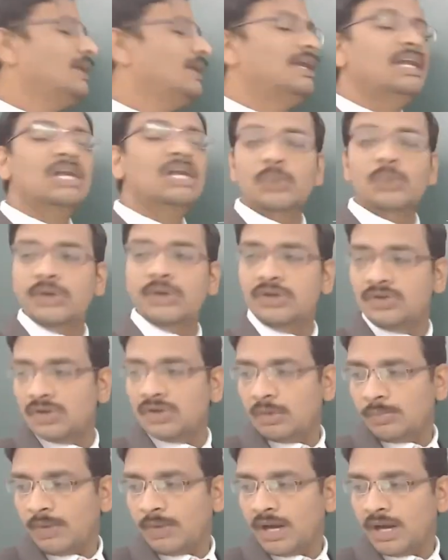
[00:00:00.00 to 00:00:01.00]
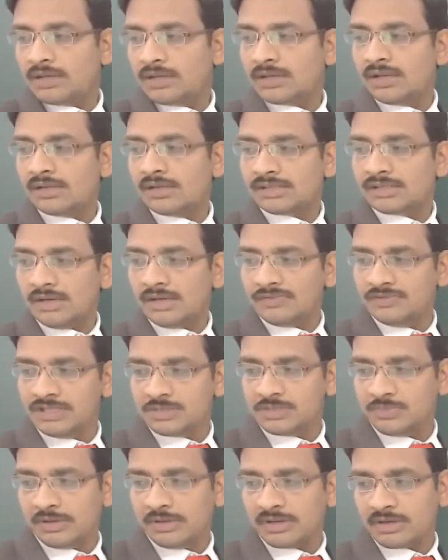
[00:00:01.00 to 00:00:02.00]
individual particles of
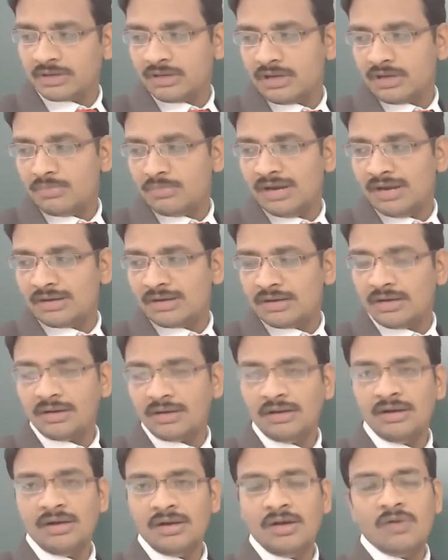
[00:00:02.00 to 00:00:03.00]
this particular matter,